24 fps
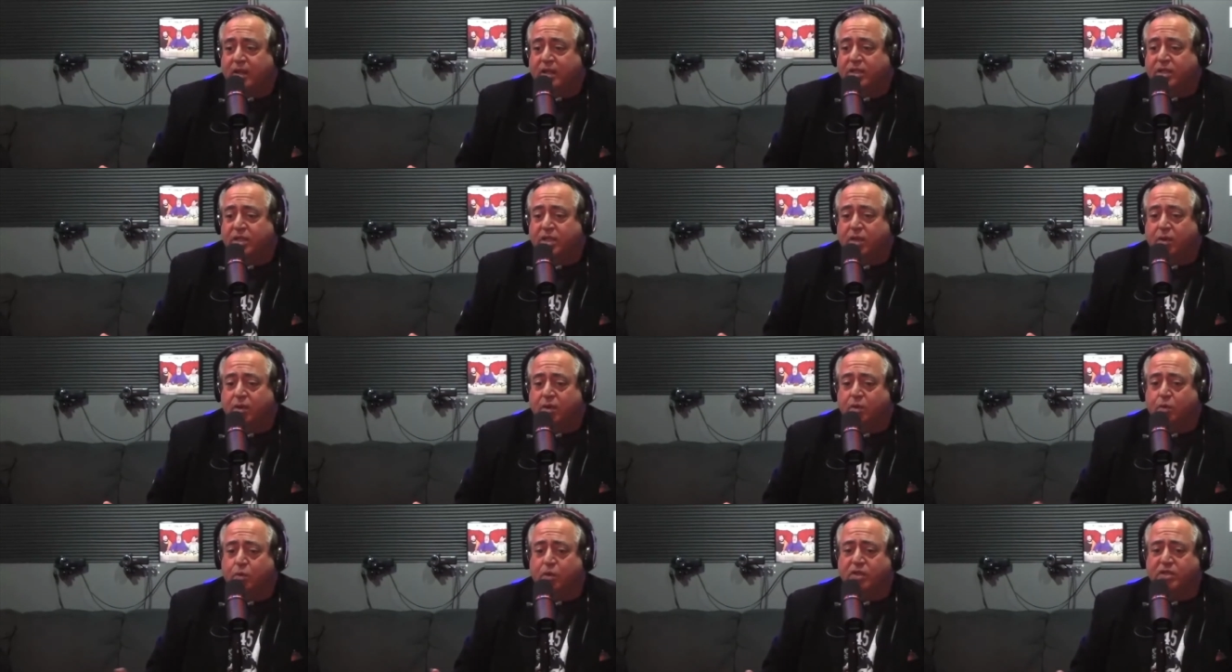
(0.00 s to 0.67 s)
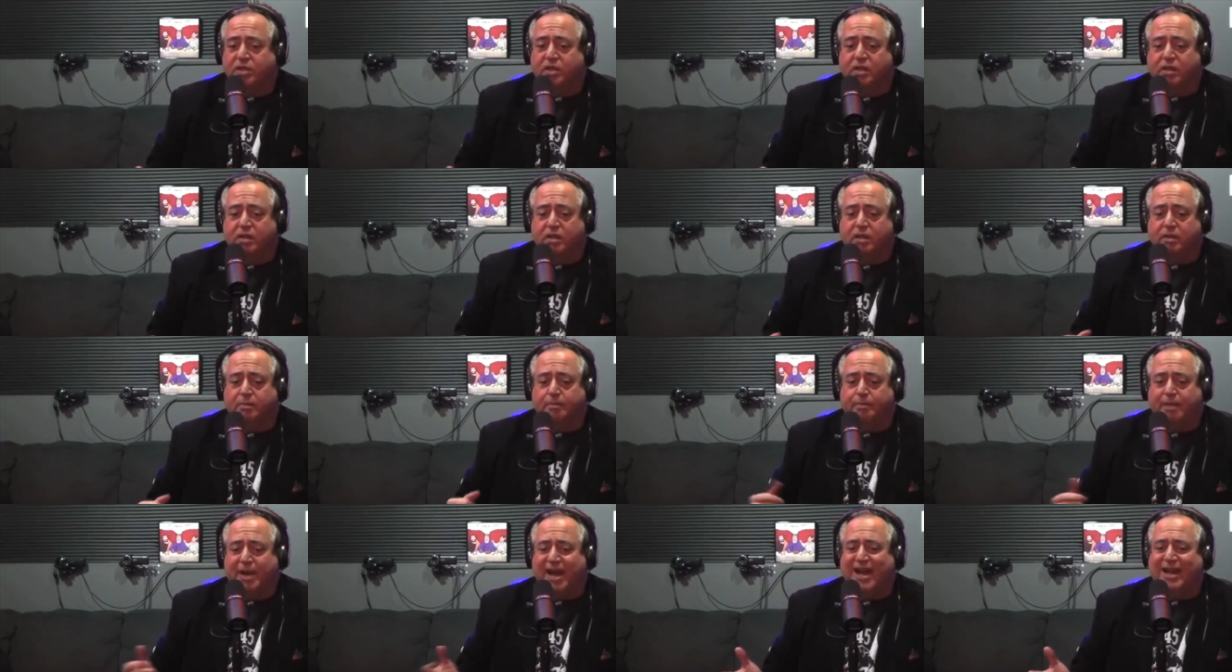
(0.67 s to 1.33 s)
So it wasn't
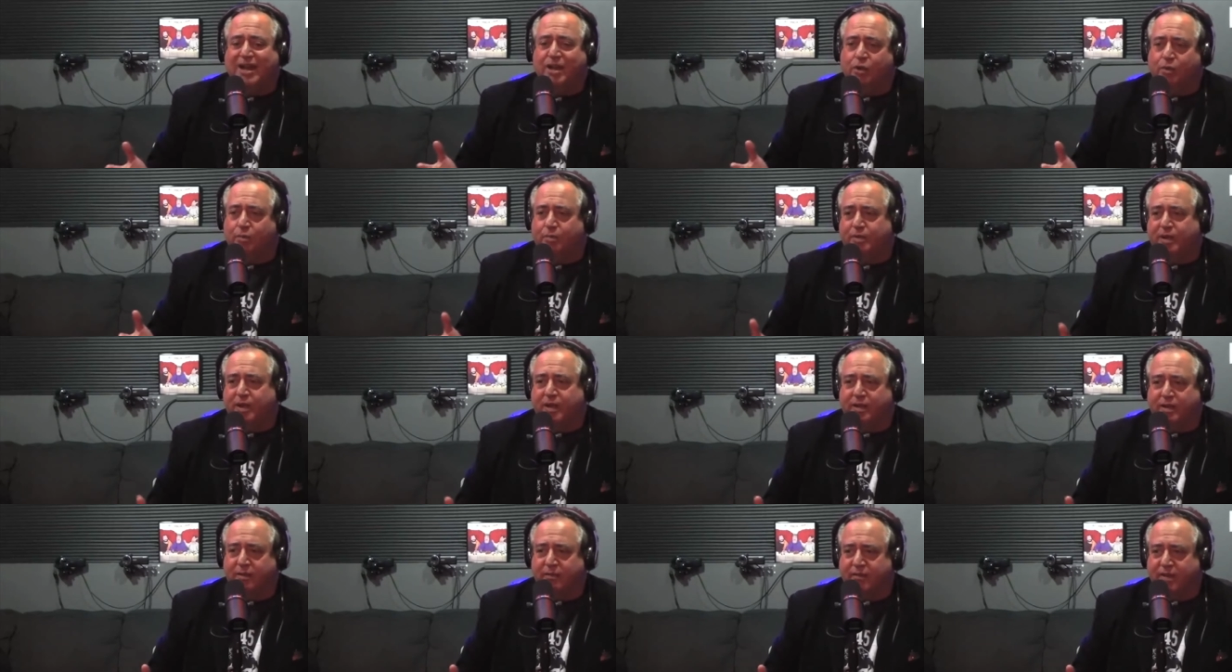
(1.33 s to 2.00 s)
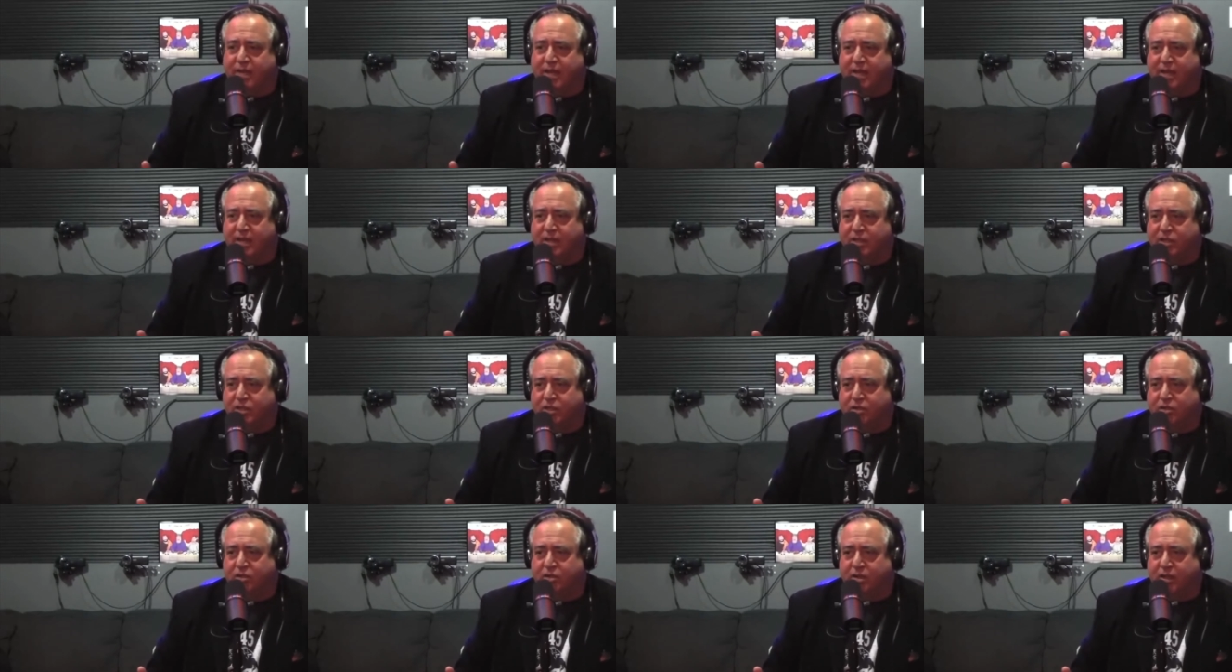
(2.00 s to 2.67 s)
a biopic of Don
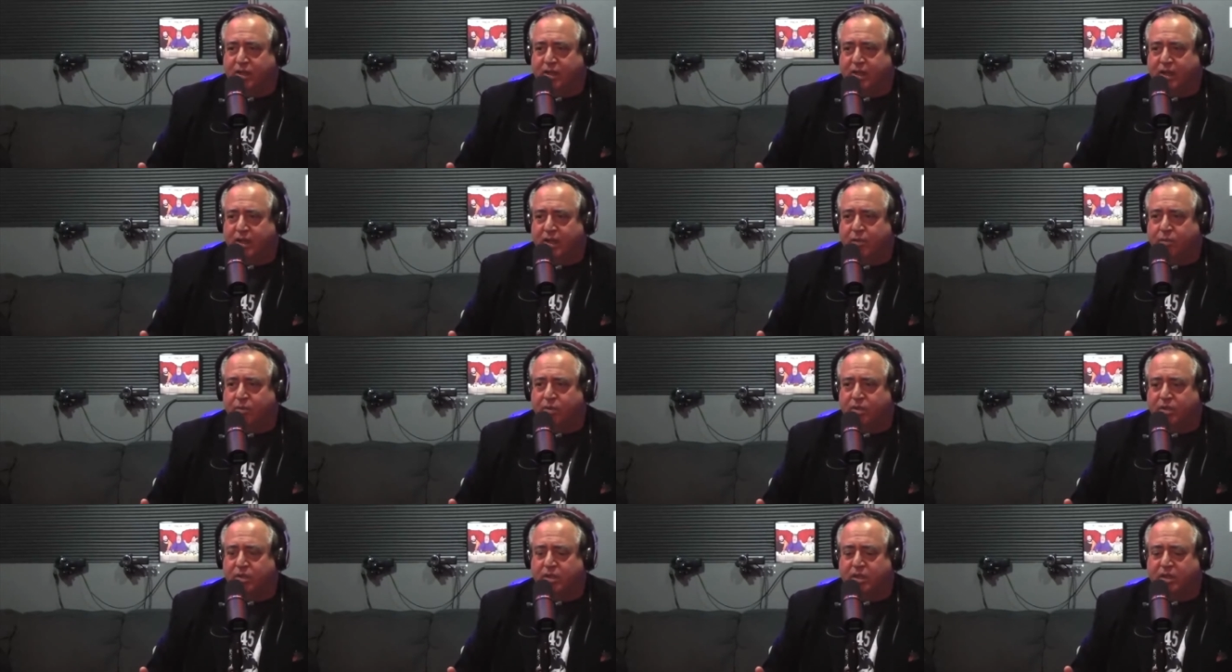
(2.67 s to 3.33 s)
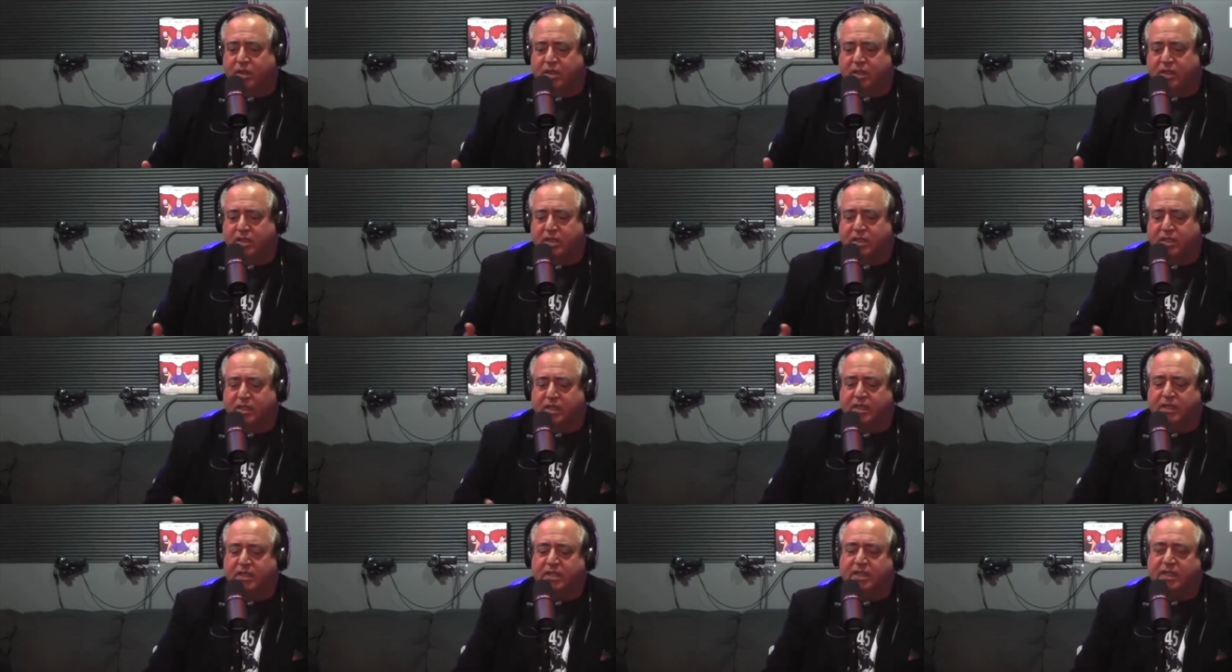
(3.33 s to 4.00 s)
Shirley. It was a
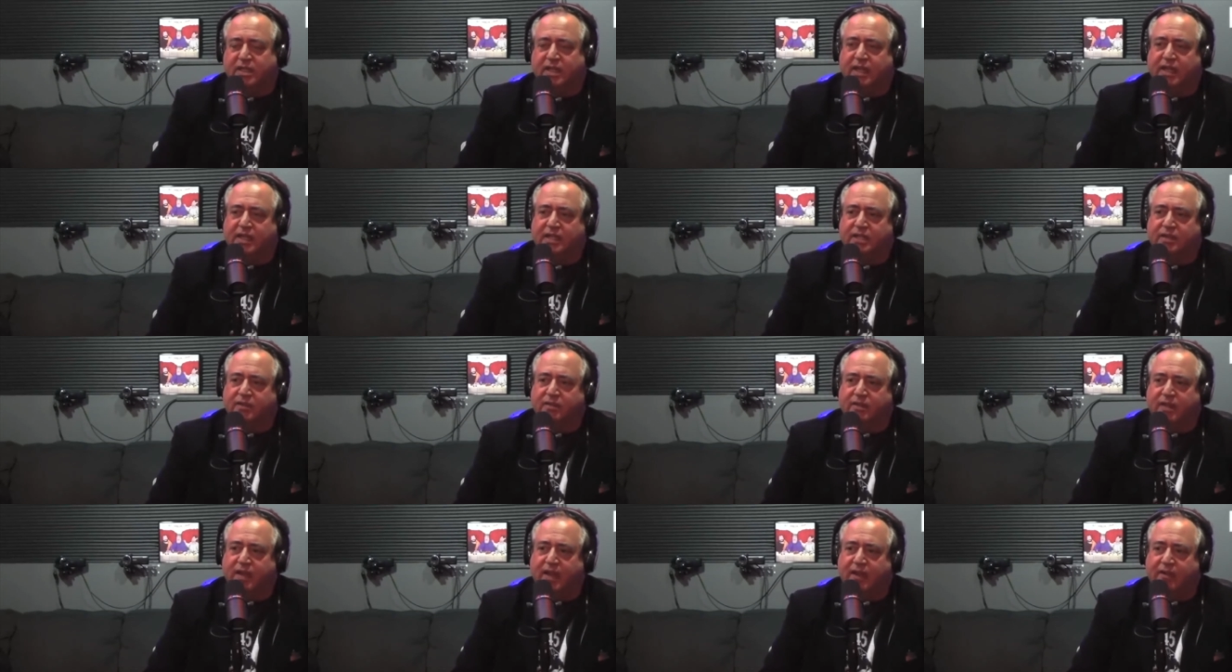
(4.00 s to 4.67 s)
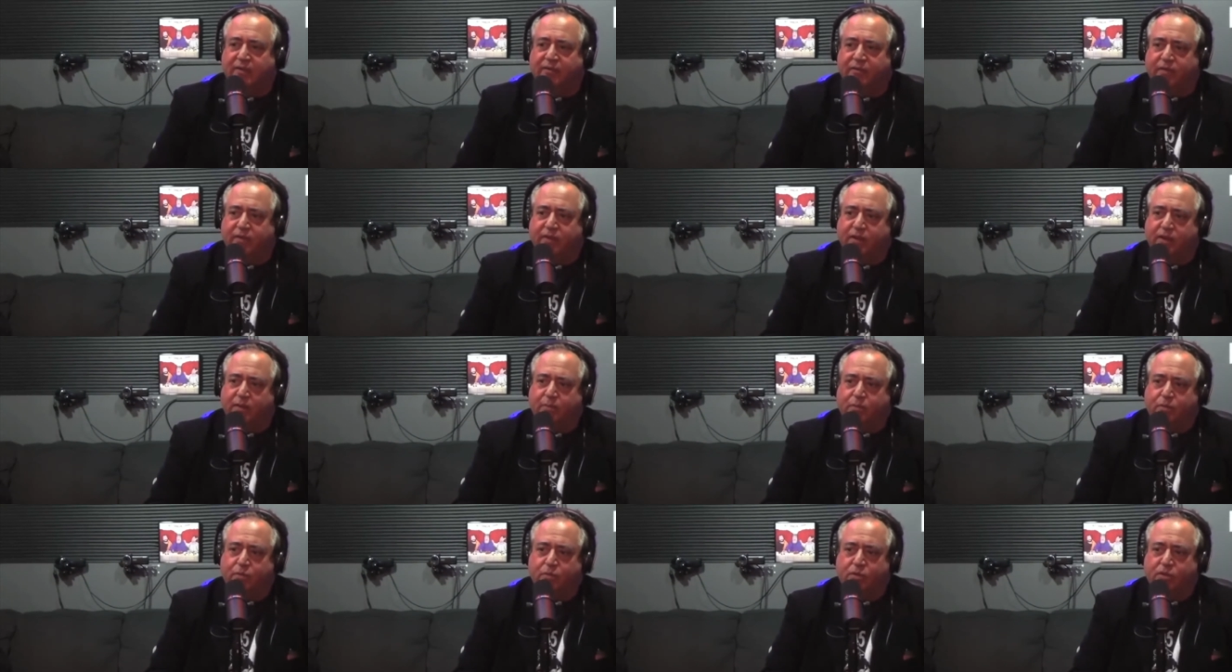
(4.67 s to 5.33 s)
little slice of life, a
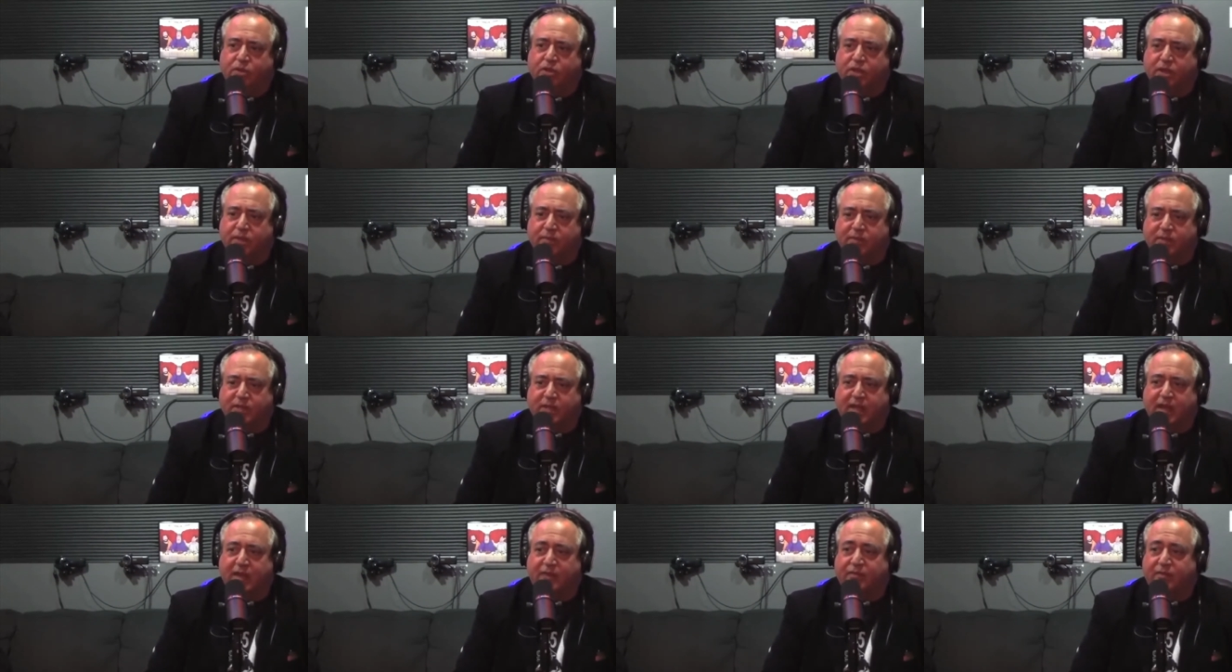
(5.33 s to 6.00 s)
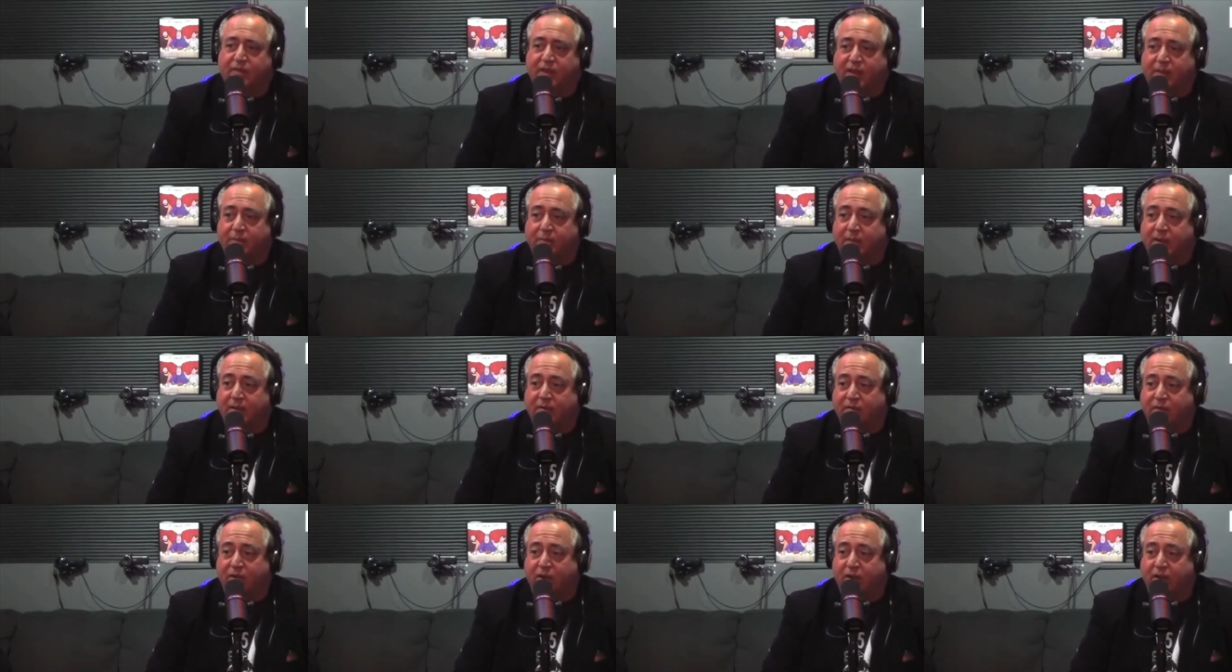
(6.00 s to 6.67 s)
little portion of his life, like my
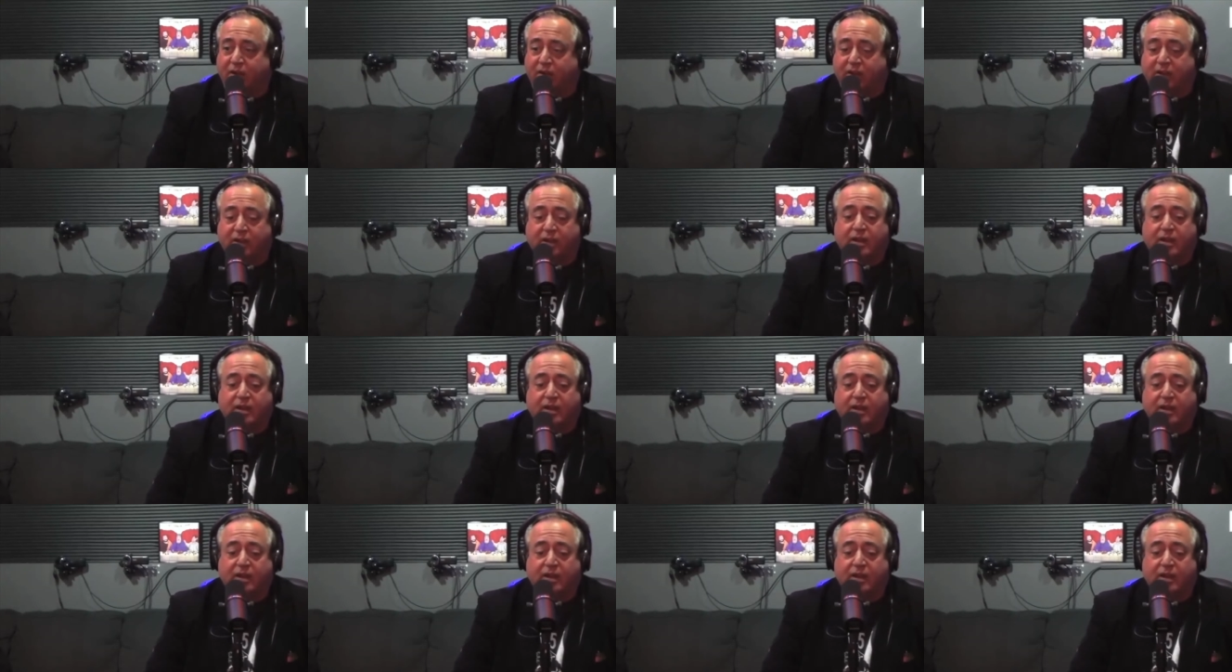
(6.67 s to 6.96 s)
father,